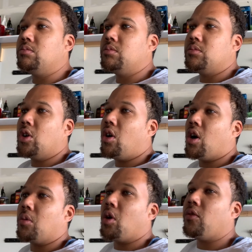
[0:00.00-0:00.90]
No
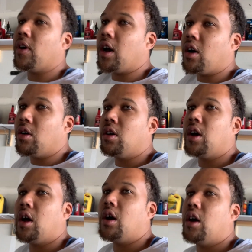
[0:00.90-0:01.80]
harm, no foul.
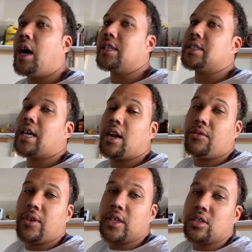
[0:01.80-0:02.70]
I just gotta
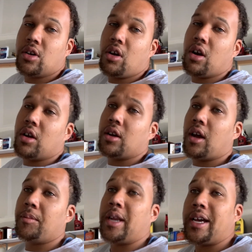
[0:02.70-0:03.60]
fix the car. I
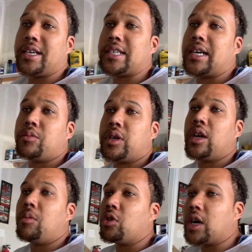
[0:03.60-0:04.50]
mean, I guess I can bring
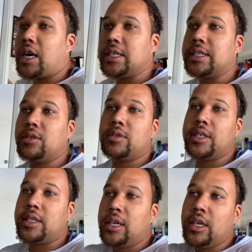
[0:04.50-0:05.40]
out more content
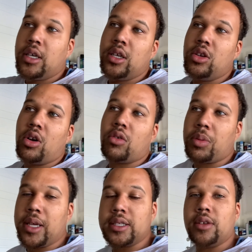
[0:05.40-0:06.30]
with, you know,
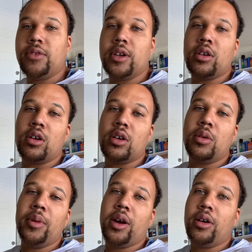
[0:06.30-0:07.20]
replacing the fender on the
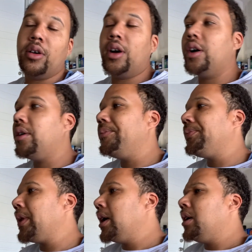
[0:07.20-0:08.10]
Camaro.
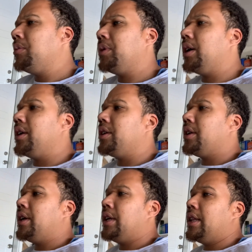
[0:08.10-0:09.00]
But
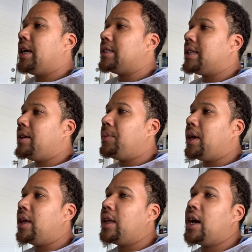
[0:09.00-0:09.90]
that's it,
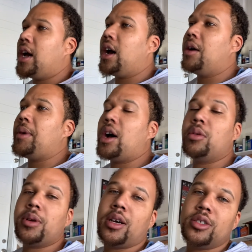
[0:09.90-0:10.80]
man. I
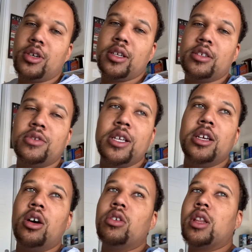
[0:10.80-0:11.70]
hope y'all enjoyed this
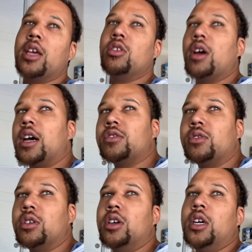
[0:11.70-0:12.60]
video. Thank you guys
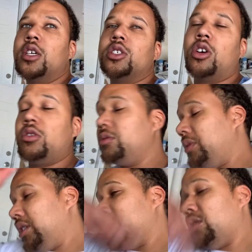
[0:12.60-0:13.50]
for showing
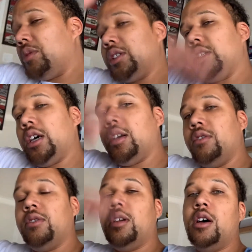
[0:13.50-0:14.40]
me so much
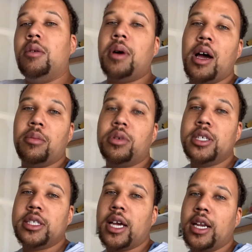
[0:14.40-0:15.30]
love. I
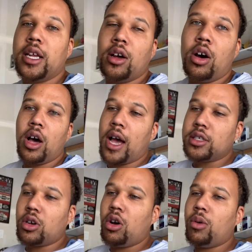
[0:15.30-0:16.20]
appreciate it
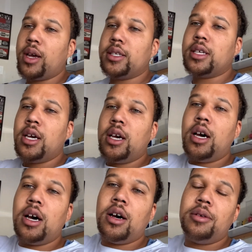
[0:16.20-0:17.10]
as always.
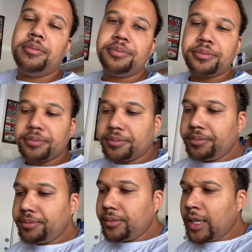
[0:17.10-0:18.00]

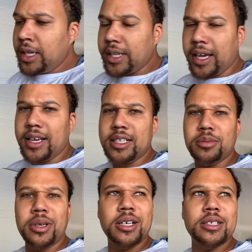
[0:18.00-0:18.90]
Dang, these
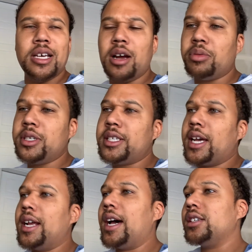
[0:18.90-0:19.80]
bugs. I
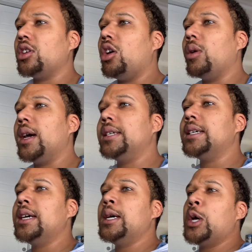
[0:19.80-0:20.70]
appreciate it as always.
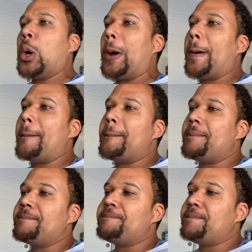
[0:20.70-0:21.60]

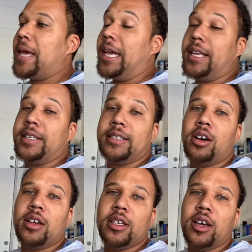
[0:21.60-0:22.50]
And
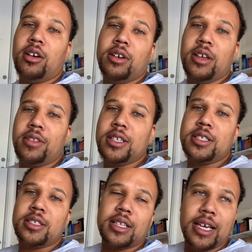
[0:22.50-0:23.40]
yo, if
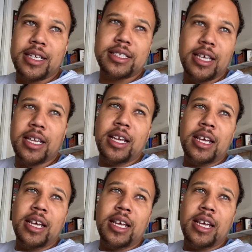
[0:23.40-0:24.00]
this, like I said,